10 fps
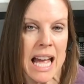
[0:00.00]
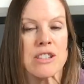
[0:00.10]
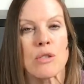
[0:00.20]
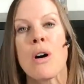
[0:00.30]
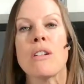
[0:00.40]

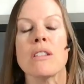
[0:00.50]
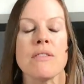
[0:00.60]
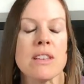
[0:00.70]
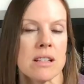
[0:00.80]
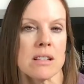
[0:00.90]
And mm. so all
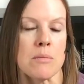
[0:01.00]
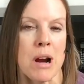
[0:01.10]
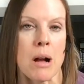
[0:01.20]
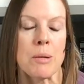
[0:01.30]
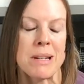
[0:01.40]
of this is a
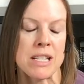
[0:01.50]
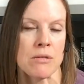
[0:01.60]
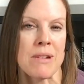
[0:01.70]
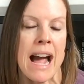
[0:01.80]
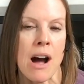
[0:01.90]
problem. And
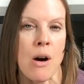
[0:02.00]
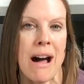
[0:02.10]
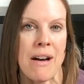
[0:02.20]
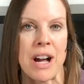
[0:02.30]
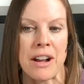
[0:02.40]
so now
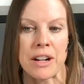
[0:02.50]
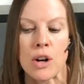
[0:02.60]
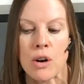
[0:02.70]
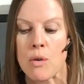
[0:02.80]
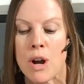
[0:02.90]
I've got to
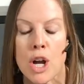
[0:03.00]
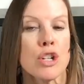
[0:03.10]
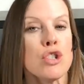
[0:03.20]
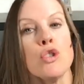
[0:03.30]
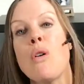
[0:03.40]
go
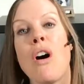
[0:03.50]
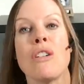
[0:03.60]
do